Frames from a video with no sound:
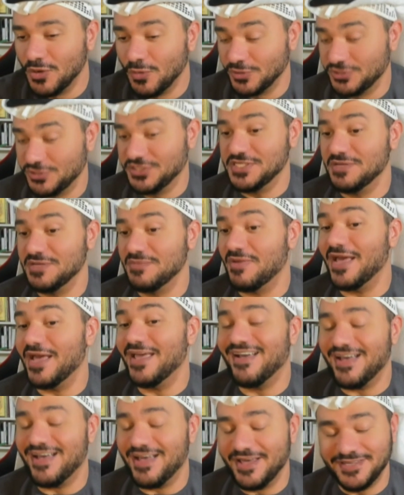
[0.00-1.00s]
which is, in
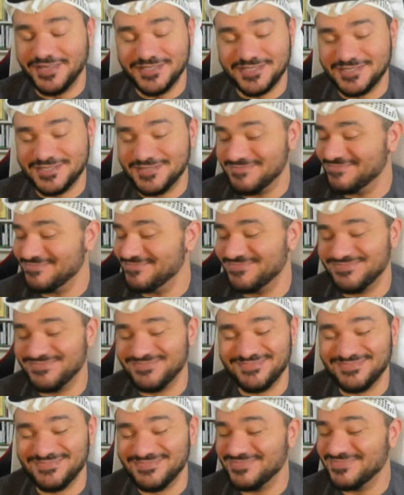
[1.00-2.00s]
my eyes,
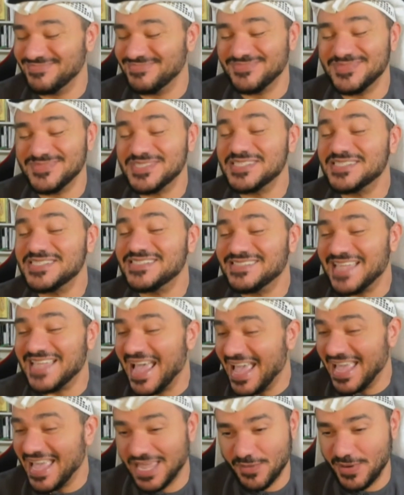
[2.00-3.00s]

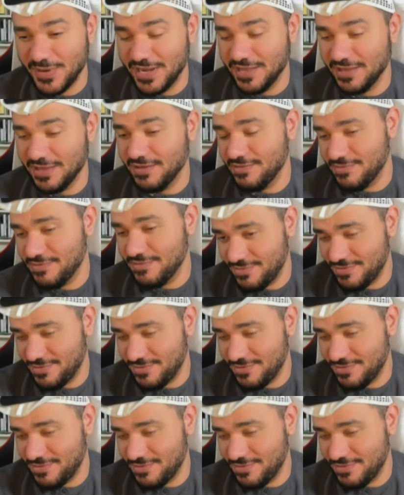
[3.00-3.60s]
staggering.